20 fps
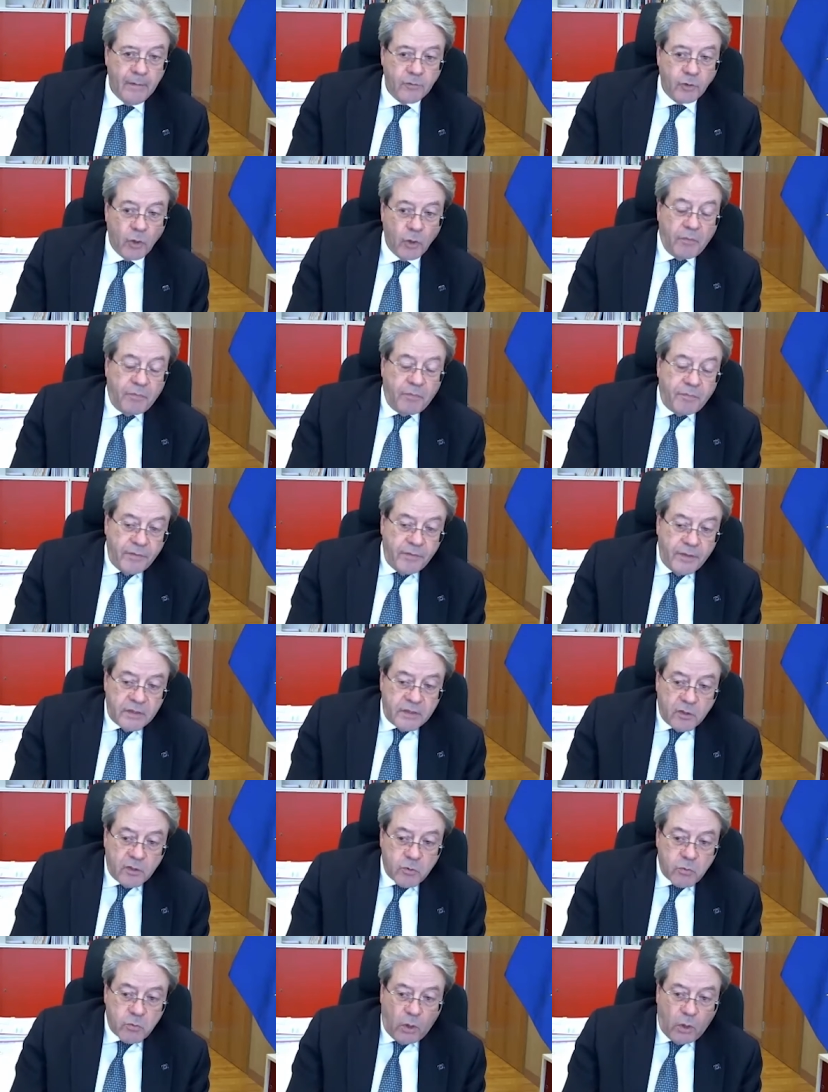So
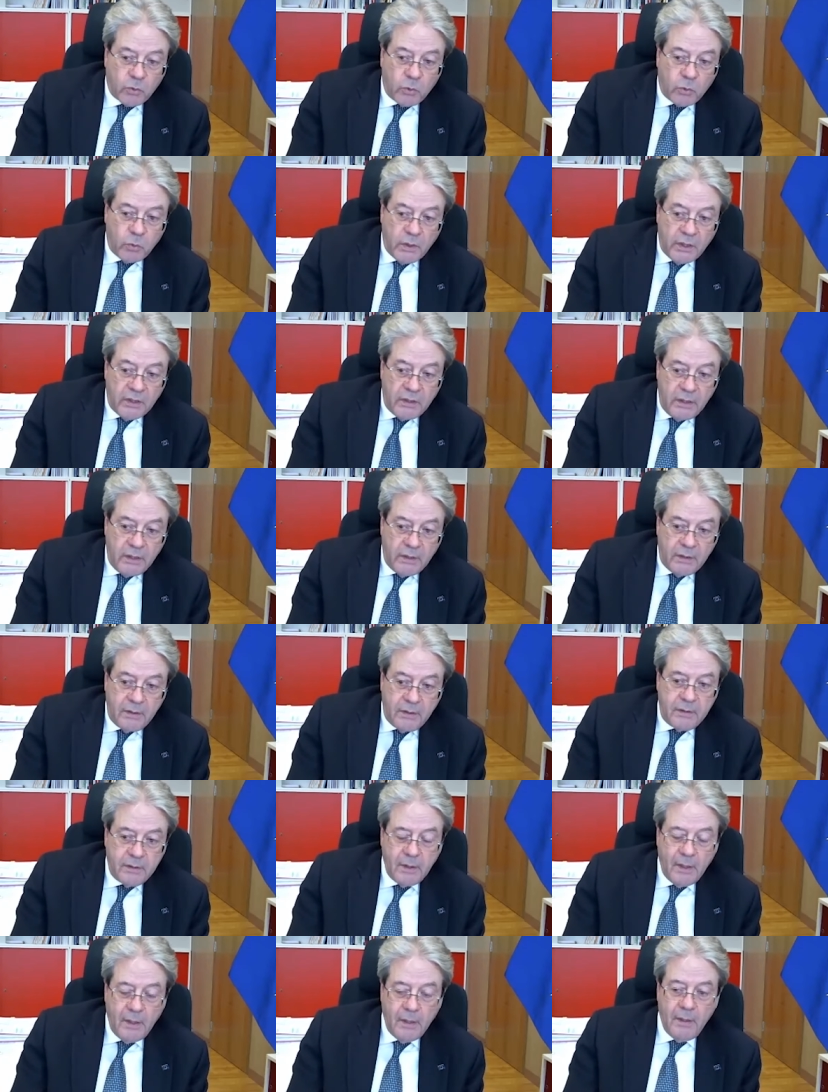this is what we
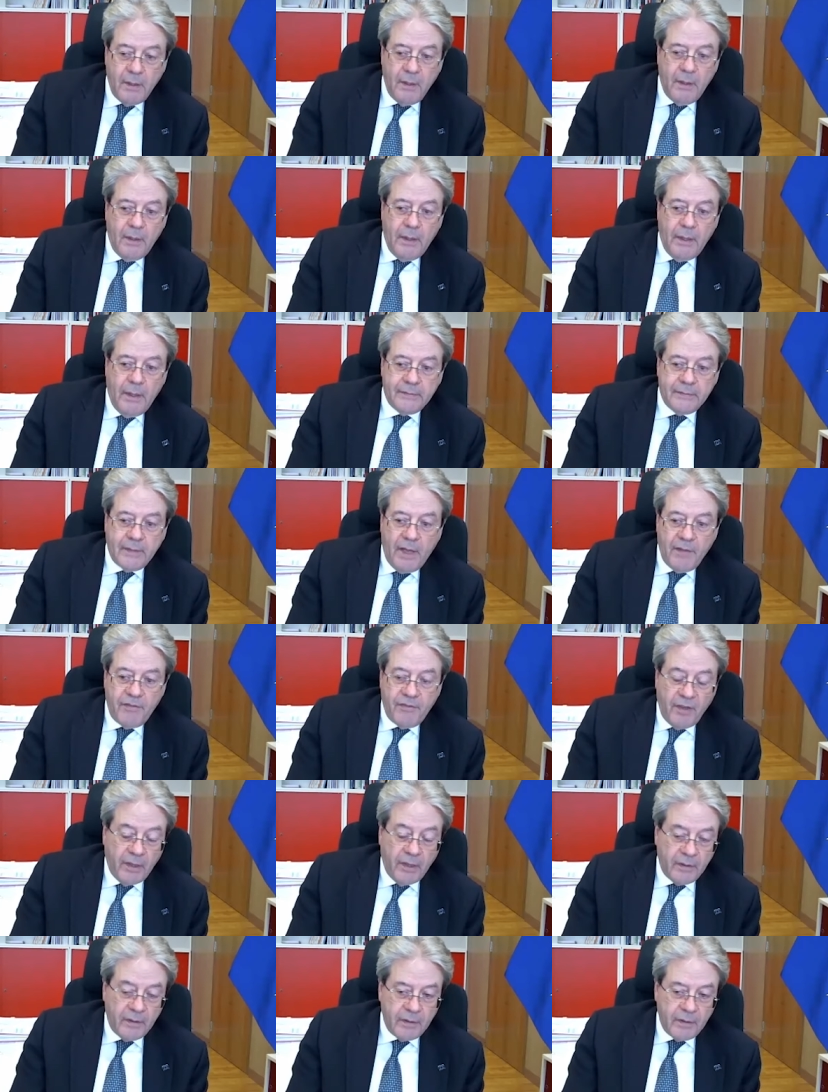did, and I
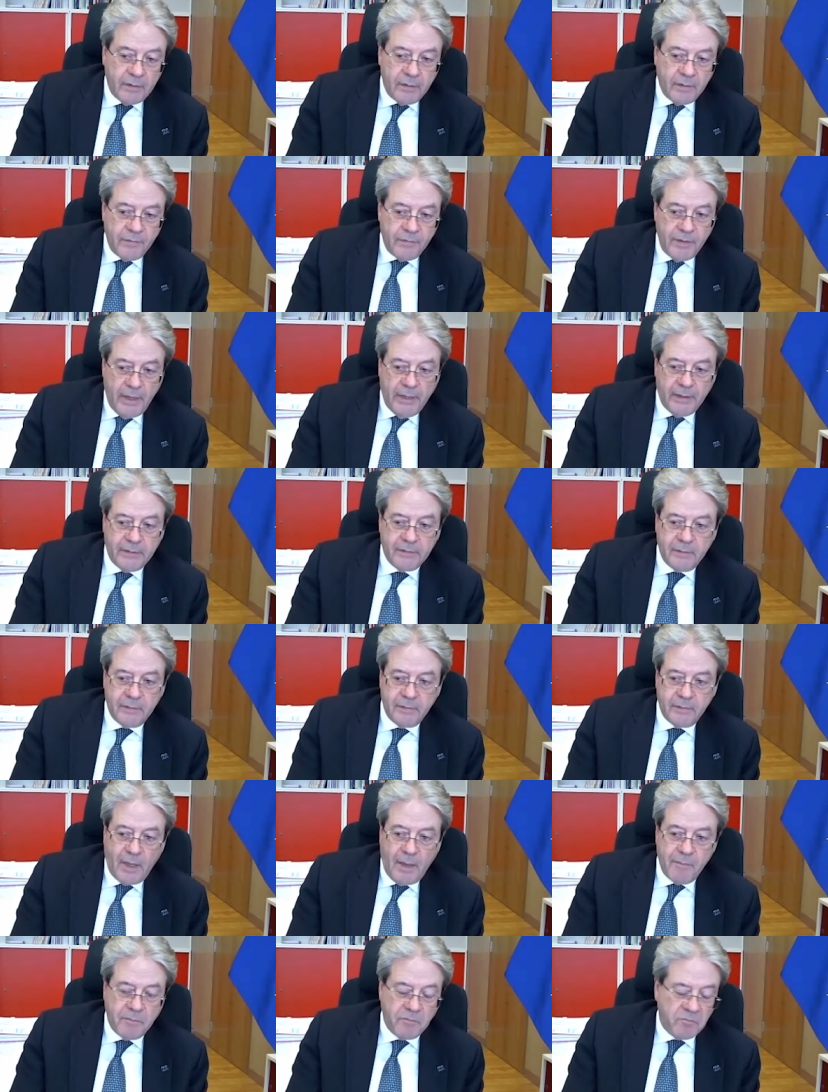think that
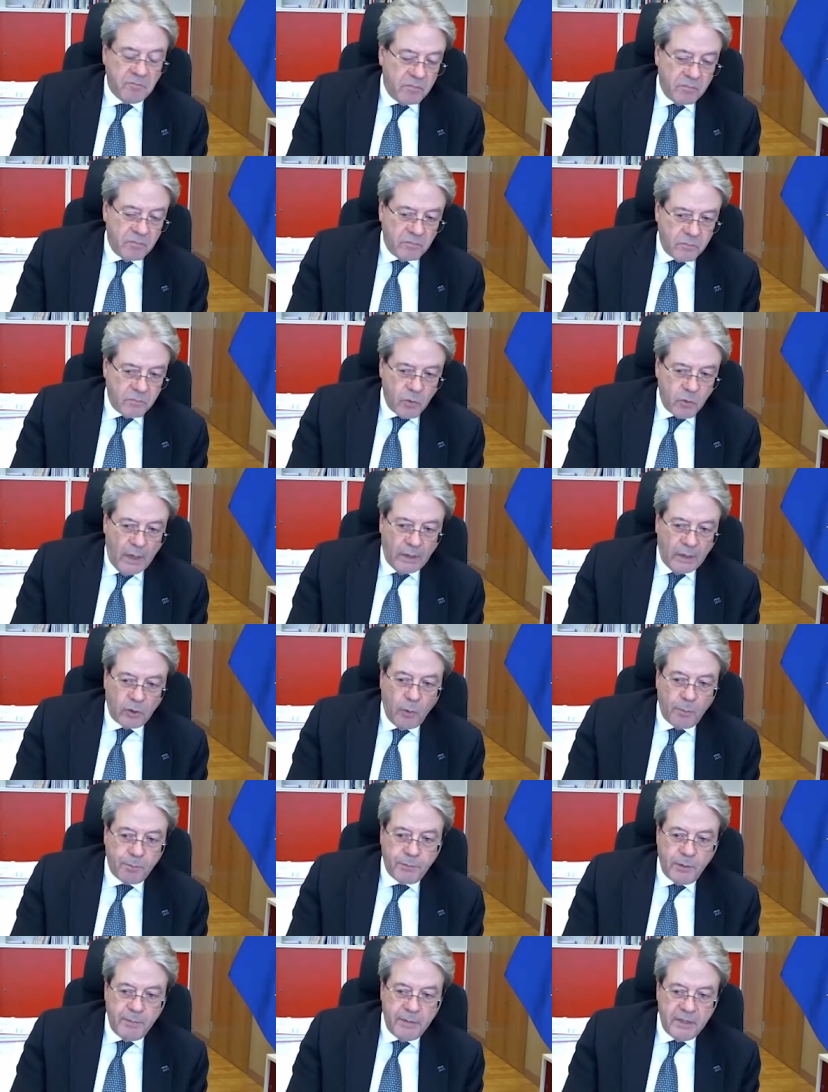I'm quite
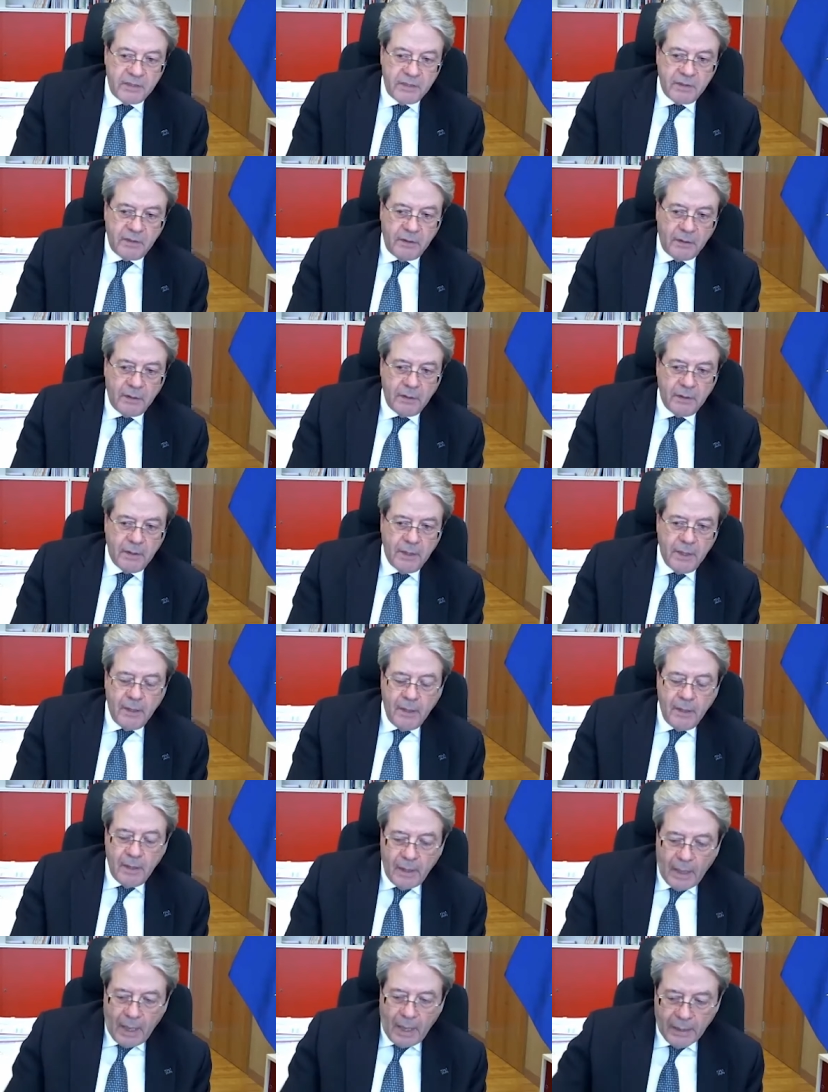optimistic.
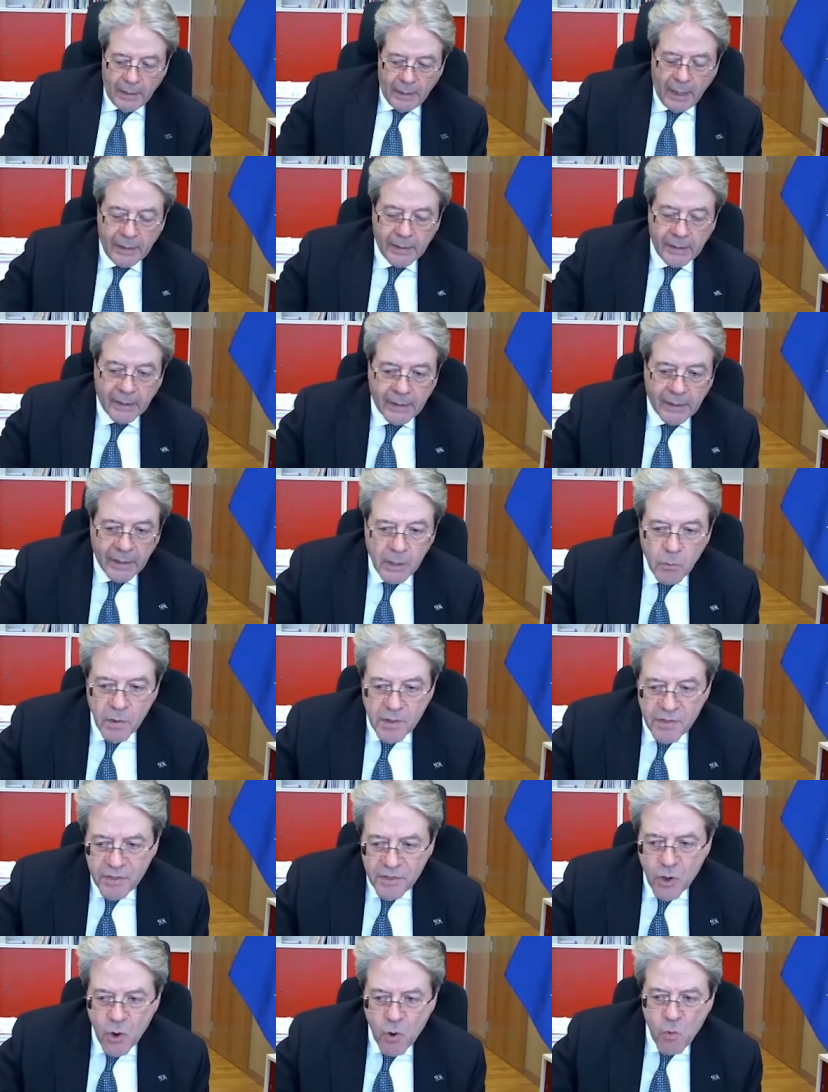I agree
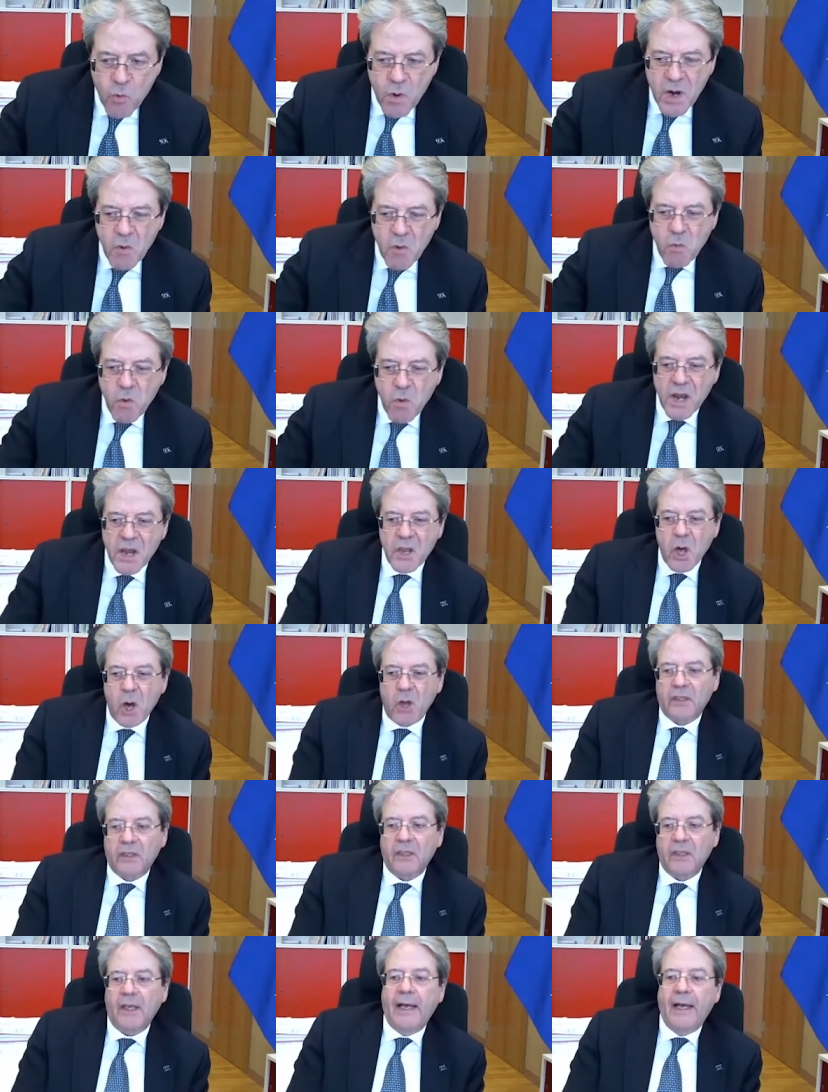with you, we will
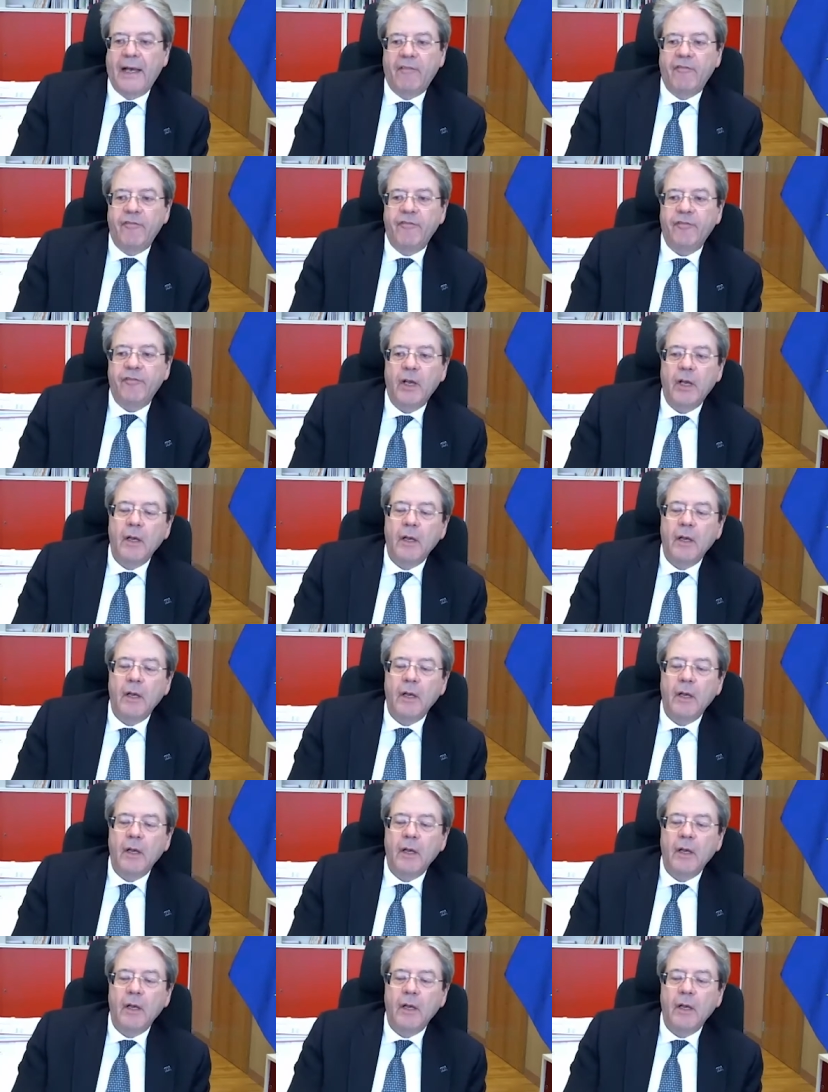not have